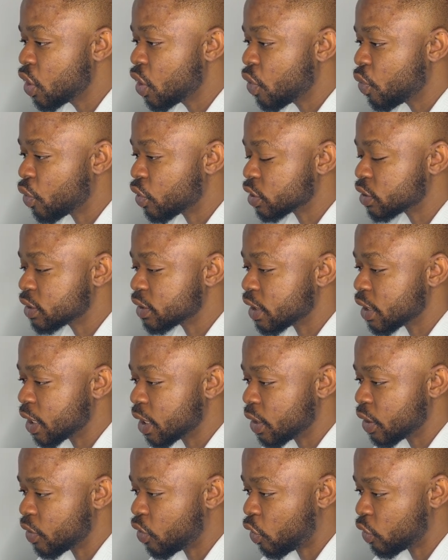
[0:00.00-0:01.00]
was
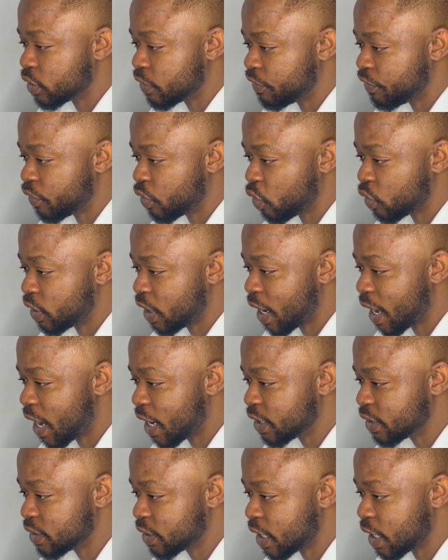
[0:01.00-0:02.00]
on the high
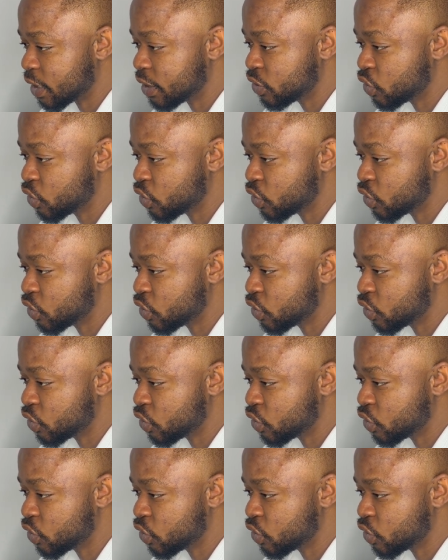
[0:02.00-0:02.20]
side.